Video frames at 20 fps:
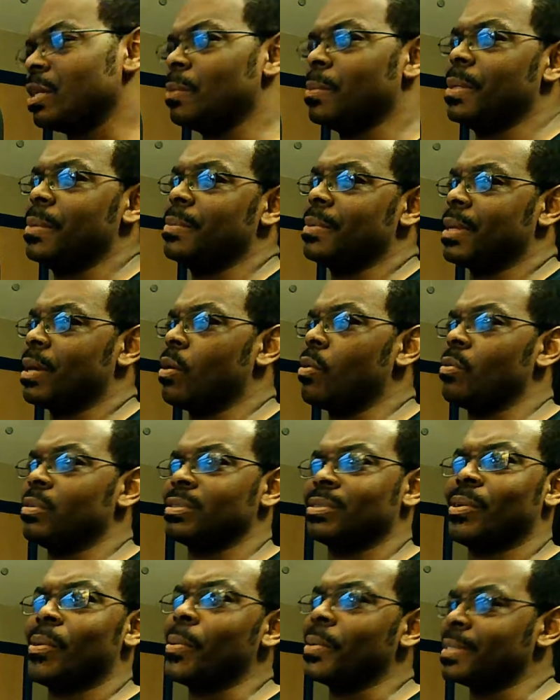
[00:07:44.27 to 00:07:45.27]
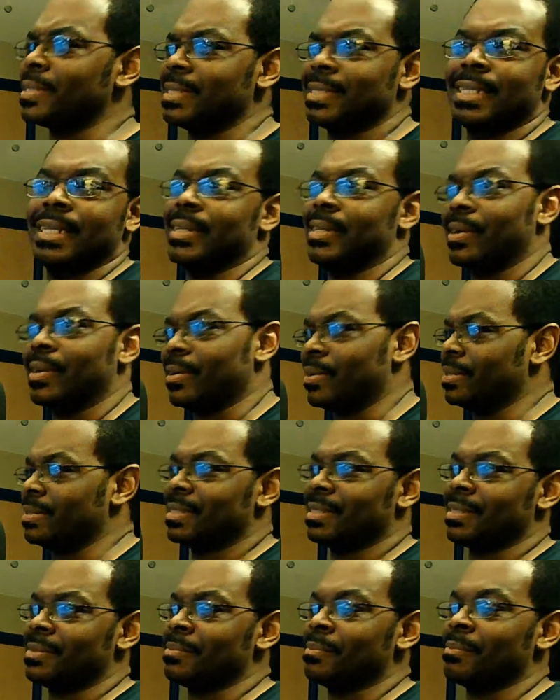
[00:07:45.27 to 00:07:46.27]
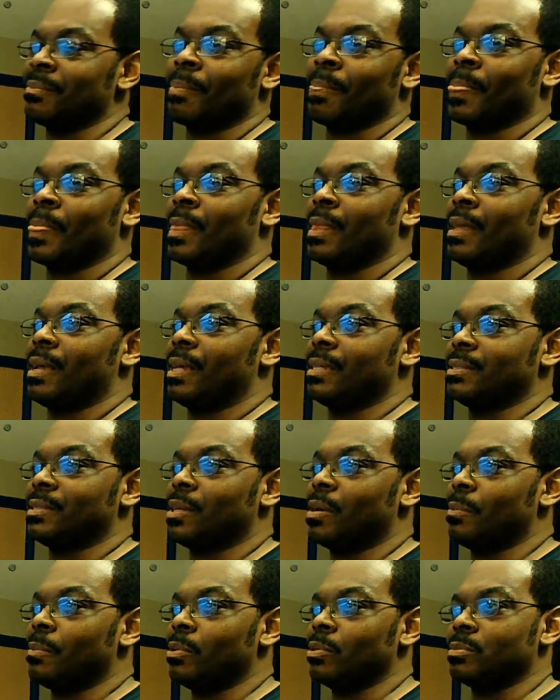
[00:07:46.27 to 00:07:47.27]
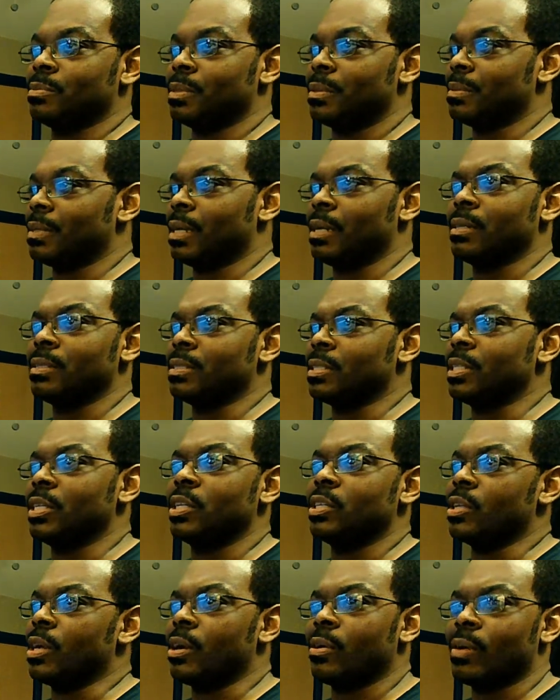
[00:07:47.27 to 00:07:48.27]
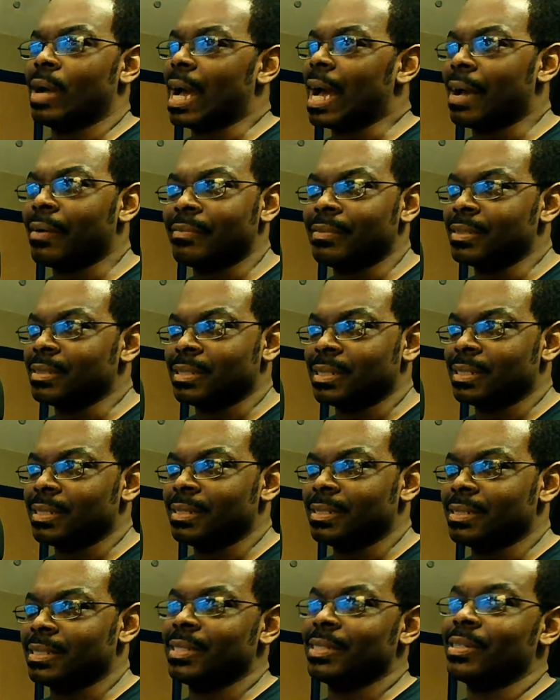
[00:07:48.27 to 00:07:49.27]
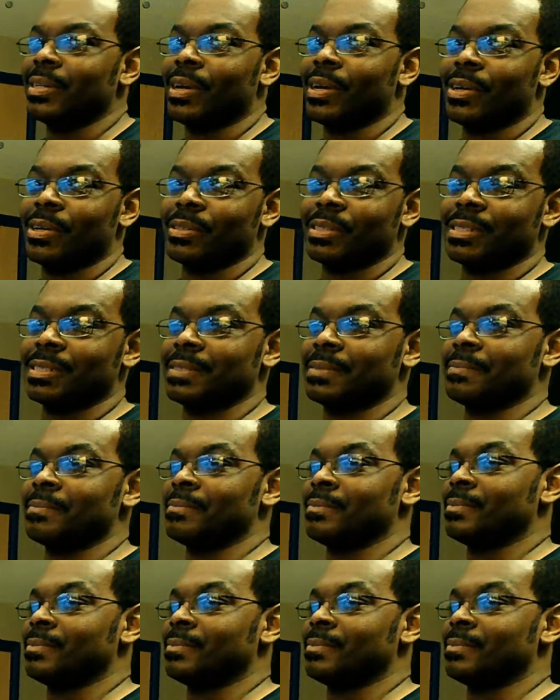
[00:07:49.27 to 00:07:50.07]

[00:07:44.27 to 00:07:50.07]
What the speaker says: people like, oh, of course it's Leonardo. I think I saw most people like, it's Leonardo, obviously it's Leonardo, because